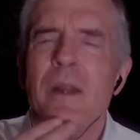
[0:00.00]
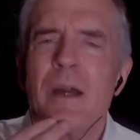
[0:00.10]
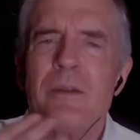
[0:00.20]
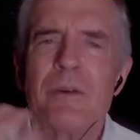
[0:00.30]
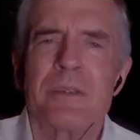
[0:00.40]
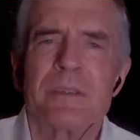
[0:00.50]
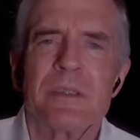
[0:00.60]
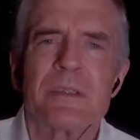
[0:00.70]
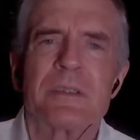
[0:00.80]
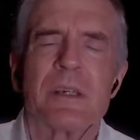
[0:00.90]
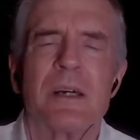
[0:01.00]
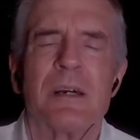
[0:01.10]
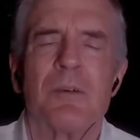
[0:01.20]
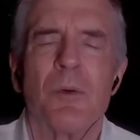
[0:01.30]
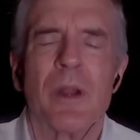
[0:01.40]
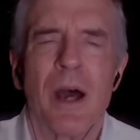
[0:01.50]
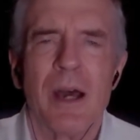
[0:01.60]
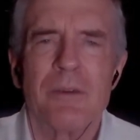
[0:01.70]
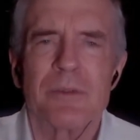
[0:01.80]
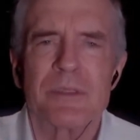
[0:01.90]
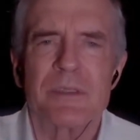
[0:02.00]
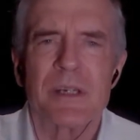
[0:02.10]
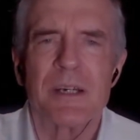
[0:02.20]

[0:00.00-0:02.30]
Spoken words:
noticed this when I was